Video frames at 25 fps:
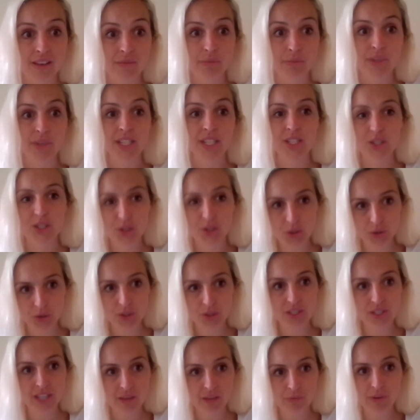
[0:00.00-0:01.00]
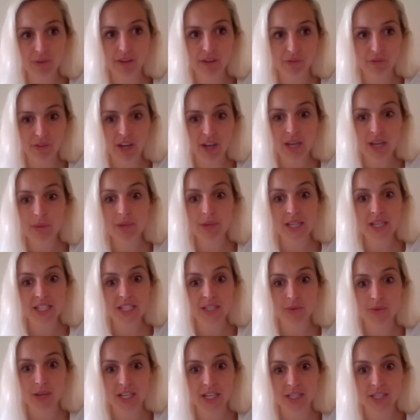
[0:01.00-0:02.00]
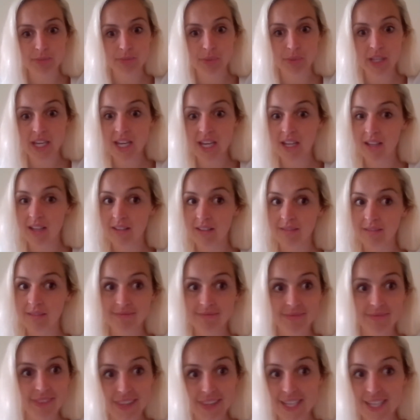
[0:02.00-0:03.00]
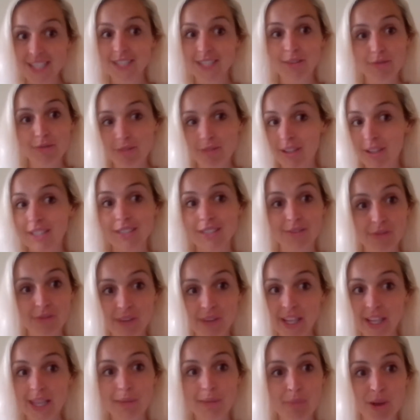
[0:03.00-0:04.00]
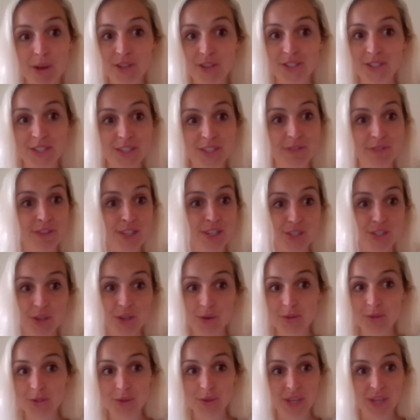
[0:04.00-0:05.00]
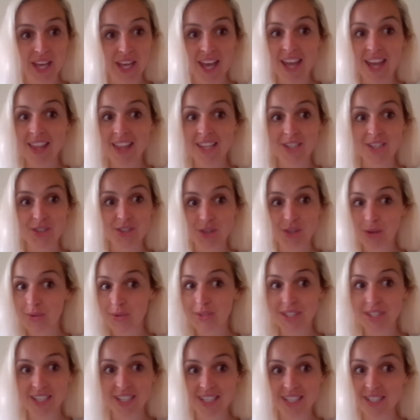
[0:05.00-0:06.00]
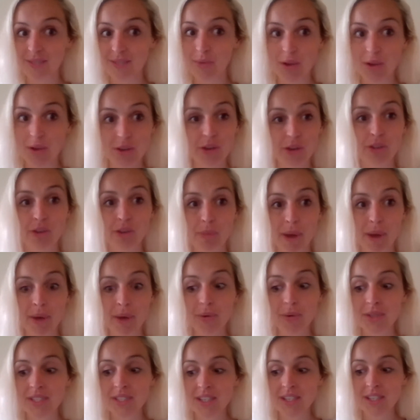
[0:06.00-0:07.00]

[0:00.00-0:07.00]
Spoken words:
but it's just them reframing it to explain it's a really positive, this shows you care, this shows this is what you're about,